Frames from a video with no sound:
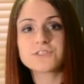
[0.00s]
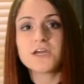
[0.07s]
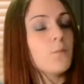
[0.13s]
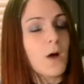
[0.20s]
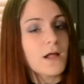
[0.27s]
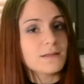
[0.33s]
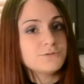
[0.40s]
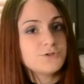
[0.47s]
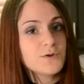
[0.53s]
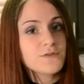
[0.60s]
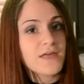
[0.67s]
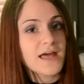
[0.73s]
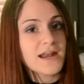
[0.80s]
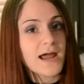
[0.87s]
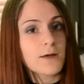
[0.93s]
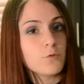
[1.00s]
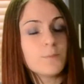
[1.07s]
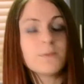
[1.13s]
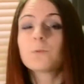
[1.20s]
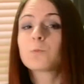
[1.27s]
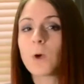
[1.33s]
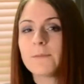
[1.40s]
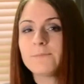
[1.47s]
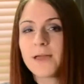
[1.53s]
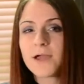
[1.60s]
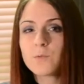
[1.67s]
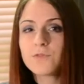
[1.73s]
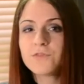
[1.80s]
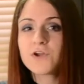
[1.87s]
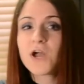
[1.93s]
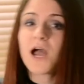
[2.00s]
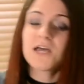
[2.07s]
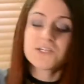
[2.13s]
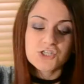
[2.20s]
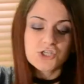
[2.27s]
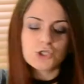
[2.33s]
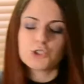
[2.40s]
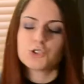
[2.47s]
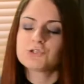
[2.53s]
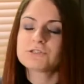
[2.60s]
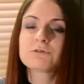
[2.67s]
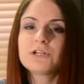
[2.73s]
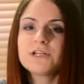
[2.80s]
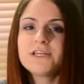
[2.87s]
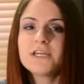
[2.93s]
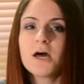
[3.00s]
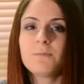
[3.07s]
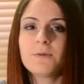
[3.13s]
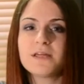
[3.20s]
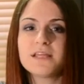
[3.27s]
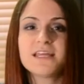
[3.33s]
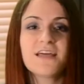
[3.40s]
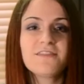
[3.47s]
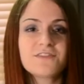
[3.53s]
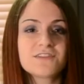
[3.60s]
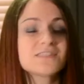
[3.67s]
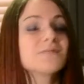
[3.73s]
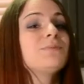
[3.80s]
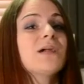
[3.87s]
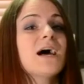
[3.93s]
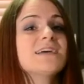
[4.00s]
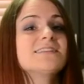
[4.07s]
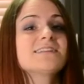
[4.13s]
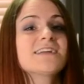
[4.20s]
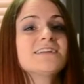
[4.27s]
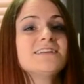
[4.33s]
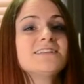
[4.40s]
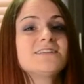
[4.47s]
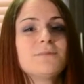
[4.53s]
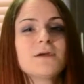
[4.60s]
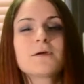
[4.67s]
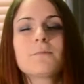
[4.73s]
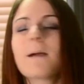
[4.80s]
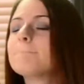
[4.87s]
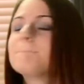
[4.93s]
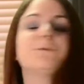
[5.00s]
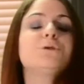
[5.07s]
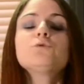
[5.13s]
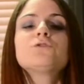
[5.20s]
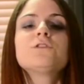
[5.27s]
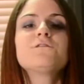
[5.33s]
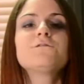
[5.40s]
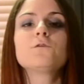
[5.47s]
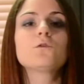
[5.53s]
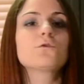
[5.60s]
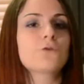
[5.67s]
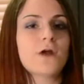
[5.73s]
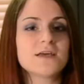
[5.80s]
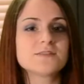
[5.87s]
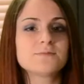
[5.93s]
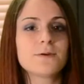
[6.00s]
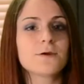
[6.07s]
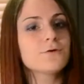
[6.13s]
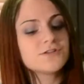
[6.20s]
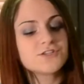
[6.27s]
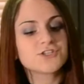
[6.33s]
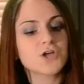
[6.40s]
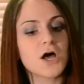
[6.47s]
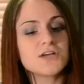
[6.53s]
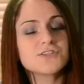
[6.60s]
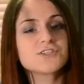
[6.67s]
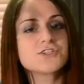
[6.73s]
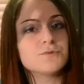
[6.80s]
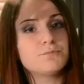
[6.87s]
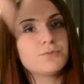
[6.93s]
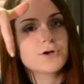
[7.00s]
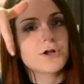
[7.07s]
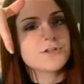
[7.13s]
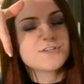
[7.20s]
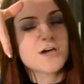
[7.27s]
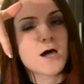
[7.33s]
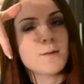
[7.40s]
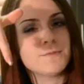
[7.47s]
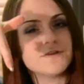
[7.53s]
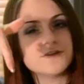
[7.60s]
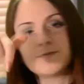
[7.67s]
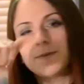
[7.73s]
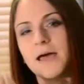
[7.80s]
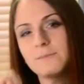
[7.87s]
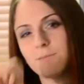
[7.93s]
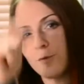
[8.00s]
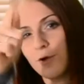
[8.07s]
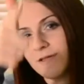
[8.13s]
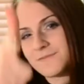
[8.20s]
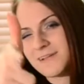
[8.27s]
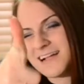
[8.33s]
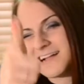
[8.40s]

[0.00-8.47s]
And while I'm doing that, I will be right back with you guys, gonna do some cleanup and get the supplies that I need to make my beautiful raspberry sauce to put on top of this bad boy.